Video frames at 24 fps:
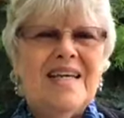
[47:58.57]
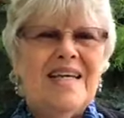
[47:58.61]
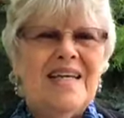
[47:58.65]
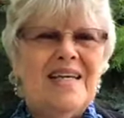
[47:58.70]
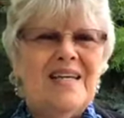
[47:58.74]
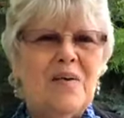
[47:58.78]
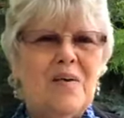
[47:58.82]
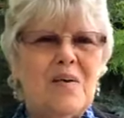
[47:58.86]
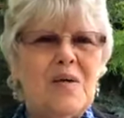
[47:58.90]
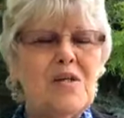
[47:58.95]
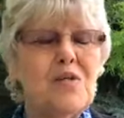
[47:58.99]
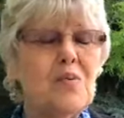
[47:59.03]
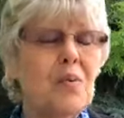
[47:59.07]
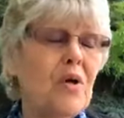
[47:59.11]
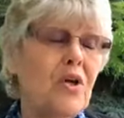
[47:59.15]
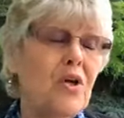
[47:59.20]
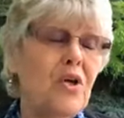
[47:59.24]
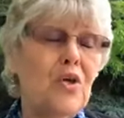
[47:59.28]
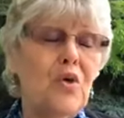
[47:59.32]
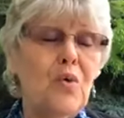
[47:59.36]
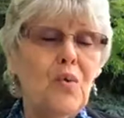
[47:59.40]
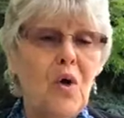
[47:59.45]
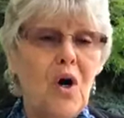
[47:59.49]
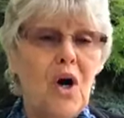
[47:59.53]
Notice where
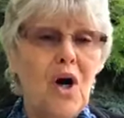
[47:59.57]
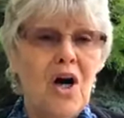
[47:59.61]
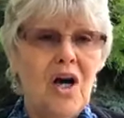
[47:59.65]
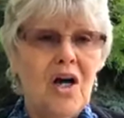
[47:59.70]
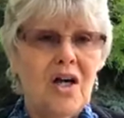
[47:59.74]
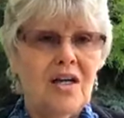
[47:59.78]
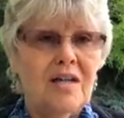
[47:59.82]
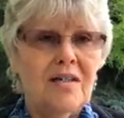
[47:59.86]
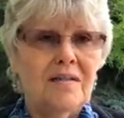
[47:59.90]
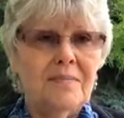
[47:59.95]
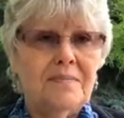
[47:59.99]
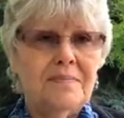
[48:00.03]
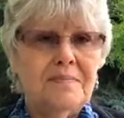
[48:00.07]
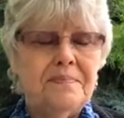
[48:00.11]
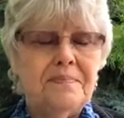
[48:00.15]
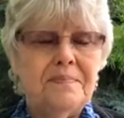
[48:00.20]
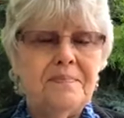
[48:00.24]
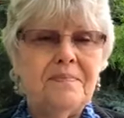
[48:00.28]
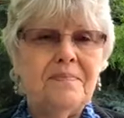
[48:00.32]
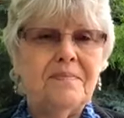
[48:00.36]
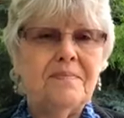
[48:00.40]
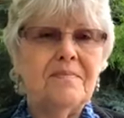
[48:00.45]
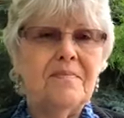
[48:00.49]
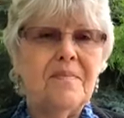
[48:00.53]
you are.
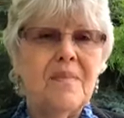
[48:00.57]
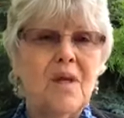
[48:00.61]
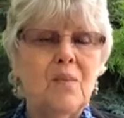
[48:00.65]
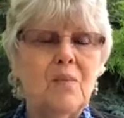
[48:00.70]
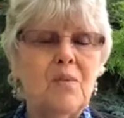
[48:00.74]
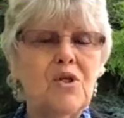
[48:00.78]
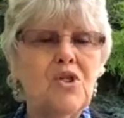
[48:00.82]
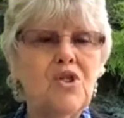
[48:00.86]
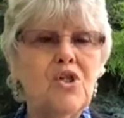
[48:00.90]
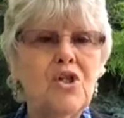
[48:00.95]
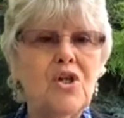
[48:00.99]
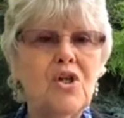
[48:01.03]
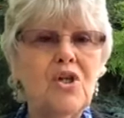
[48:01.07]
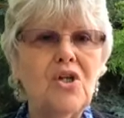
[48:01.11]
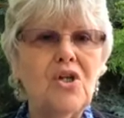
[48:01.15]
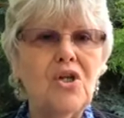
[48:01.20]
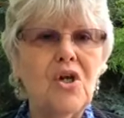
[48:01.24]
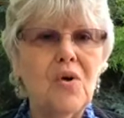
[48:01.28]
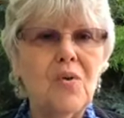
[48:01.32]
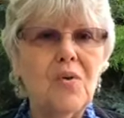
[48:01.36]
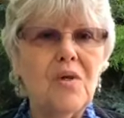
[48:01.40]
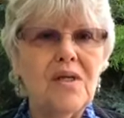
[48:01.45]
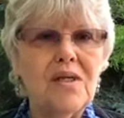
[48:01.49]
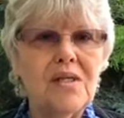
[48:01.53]
I want you to
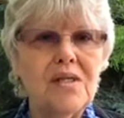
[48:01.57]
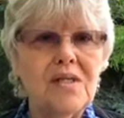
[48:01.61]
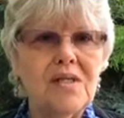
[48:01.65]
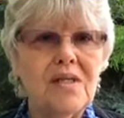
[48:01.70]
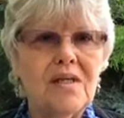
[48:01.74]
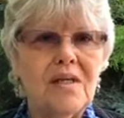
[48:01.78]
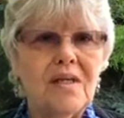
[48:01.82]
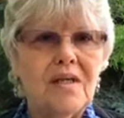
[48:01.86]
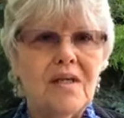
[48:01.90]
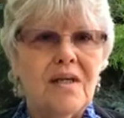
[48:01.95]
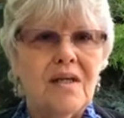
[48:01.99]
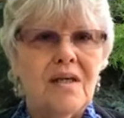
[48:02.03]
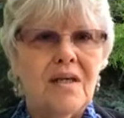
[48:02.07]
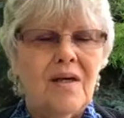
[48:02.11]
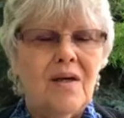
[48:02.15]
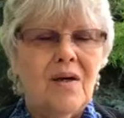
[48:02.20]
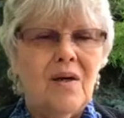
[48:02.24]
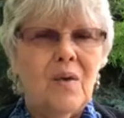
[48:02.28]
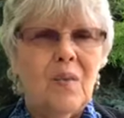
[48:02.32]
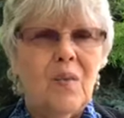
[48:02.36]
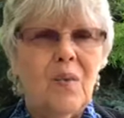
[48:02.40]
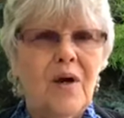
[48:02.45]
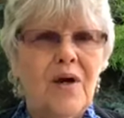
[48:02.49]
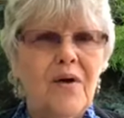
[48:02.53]
notice
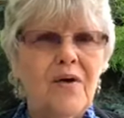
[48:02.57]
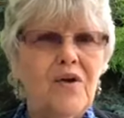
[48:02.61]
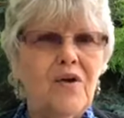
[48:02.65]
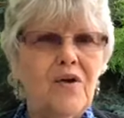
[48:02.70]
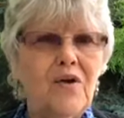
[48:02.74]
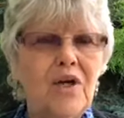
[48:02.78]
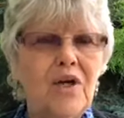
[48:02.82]
where you're